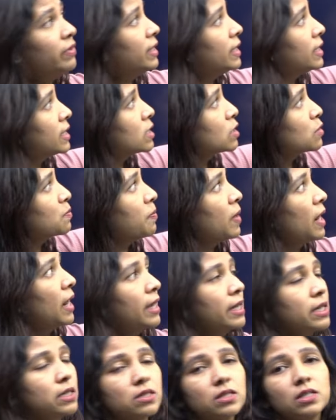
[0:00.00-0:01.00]
Even
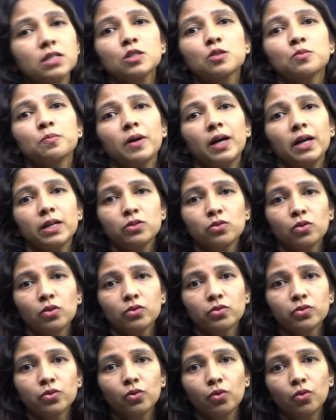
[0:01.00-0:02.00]
despise, despise
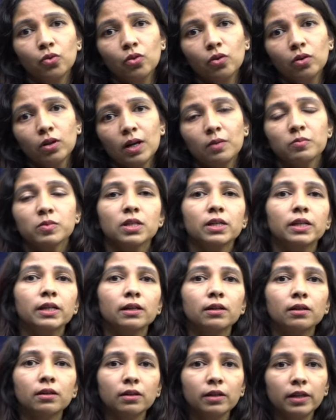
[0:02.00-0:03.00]
also comes
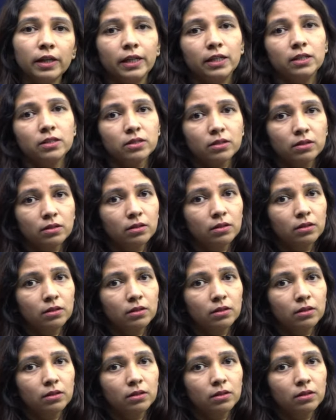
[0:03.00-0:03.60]
under hate.